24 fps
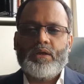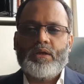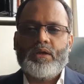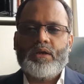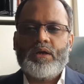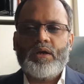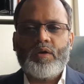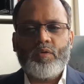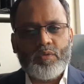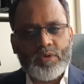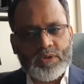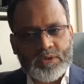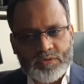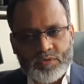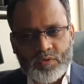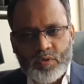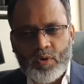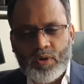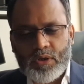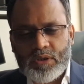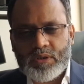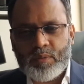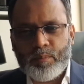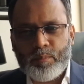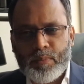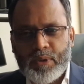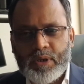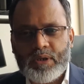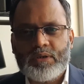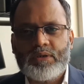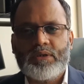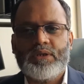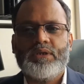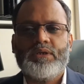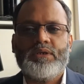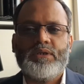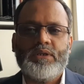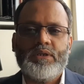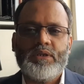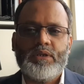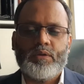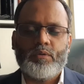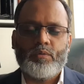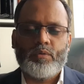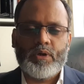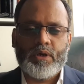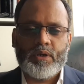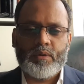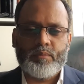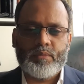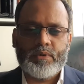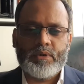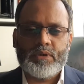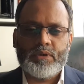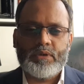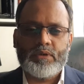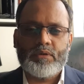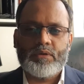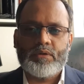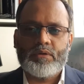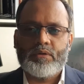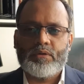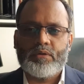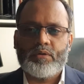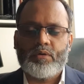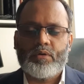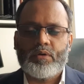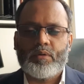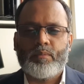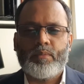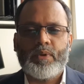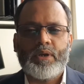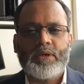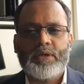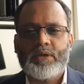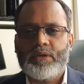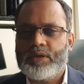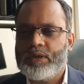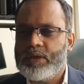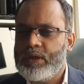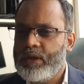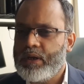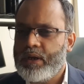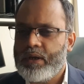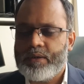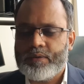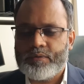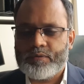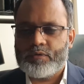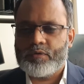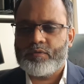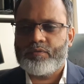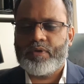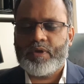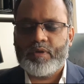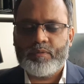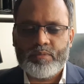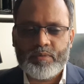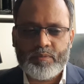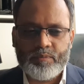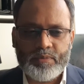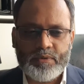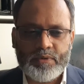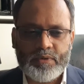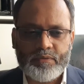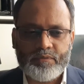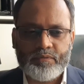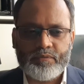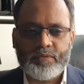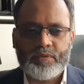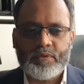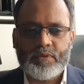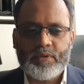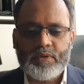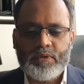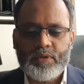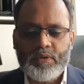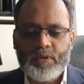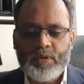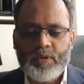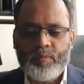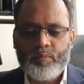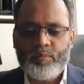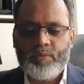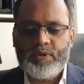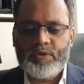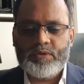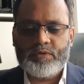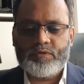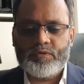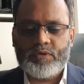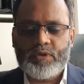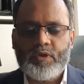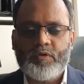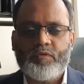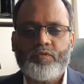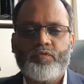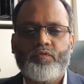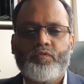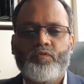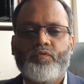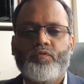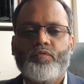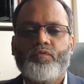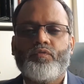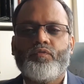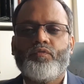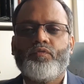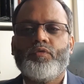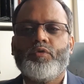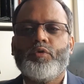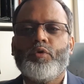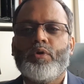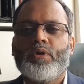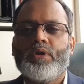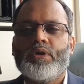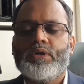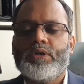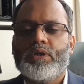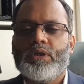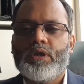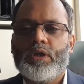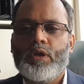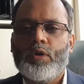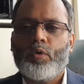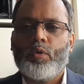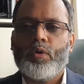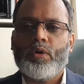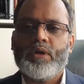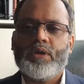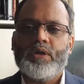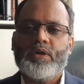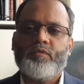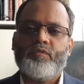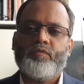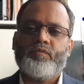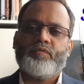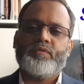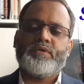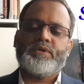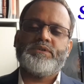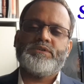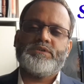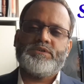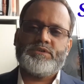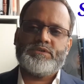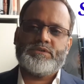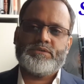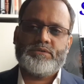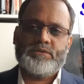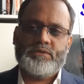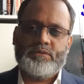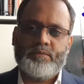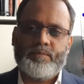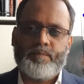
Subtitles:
covers all the mandatory requirement or mandatory guidance of IPPF. Means if your internal audit function